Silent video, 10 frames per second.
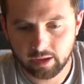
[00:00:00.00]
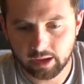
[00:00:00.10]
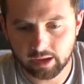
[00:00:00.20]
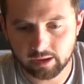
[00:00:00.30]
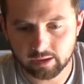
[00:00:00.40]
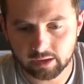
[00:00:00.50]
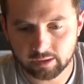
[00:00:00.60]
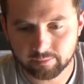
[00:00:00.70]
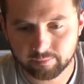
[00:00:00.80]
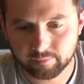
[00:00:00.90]
and
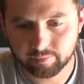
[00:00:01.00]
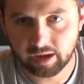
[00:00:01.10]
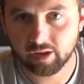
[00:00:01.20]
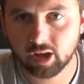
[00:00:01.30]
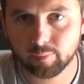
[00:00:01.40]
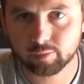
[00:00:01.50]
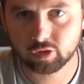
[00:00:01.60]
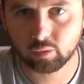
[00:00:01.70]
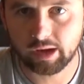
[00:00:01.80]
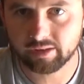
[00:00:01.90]
that'll help
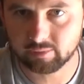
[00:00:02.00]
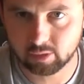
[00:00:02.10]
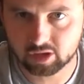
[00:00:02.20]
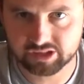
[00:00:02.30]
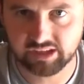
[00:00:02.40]
direct the birds